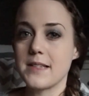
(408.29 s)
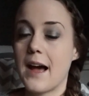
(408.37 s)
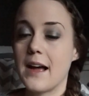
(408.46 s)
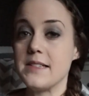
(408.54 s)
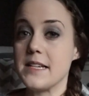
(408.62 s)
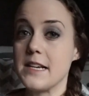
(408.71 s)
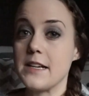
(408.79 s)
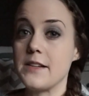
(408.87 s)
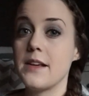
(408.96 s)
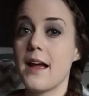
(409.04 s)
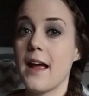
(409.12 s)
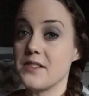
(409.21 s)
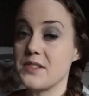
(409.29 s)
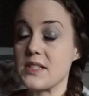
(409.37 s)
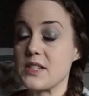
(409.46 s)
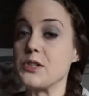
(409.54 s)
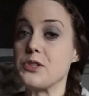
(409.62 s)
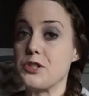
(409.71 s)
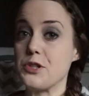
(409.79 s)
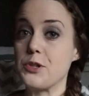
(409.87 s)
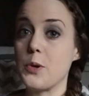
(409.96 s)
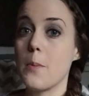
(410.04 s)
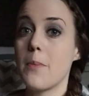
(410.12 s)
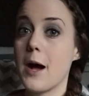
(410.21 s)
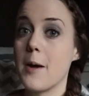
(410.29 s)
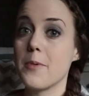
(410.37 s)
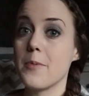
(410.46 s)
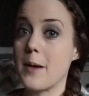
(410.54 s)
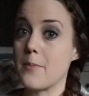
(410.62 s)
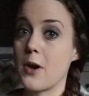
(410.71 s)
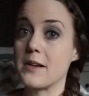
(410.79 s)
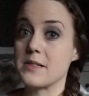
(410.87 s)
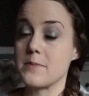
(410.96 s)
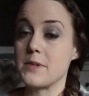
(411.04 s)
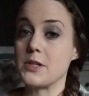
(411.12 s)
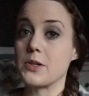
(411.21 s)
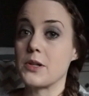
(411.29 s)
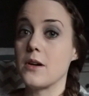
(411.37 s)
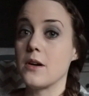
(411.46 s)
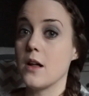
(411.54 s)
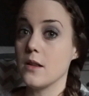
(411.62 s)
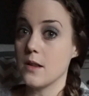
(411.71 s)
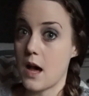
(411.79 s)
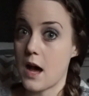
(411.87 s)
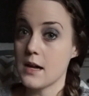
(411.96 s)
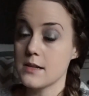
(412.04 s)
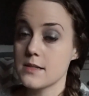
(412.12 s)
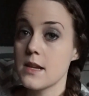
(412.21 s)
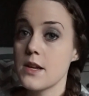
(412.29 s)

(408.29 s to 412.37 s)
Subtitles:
I did and still do pump my breast milk a lot.